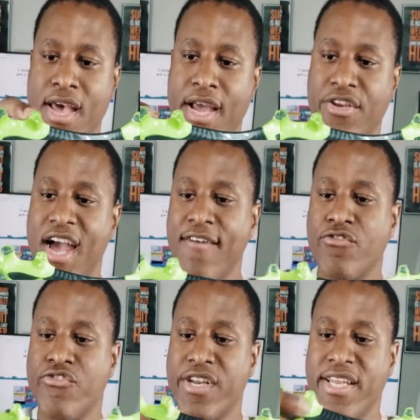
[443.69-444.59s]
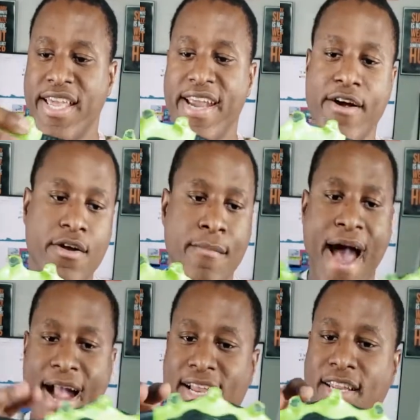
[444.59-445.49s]
And you have green here on the
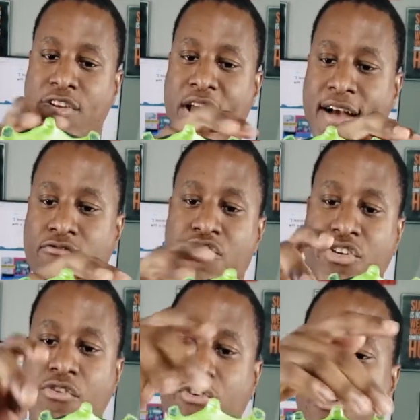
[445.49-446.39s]
back, and then you have green going